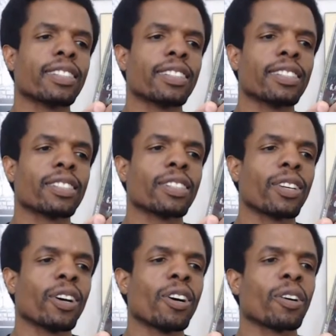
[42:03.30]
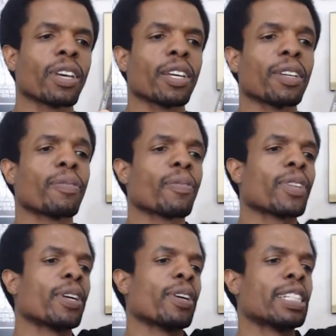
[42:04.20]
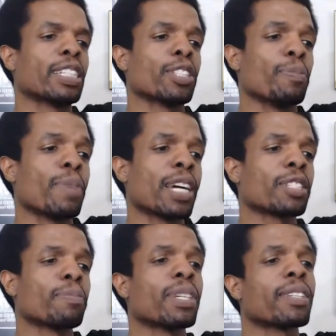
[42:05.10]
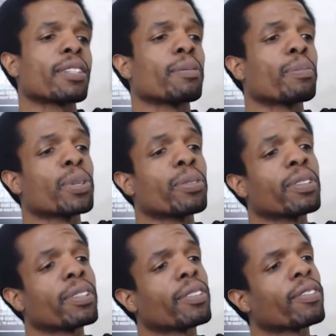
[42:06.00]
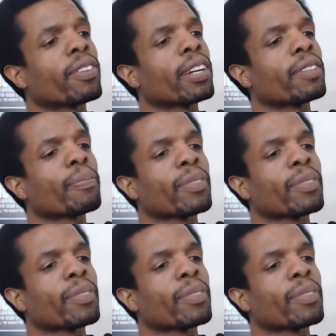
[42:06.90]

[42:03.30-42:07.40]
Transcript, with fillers: is oh, okay. Is this the Man's Myth and Mutant, right?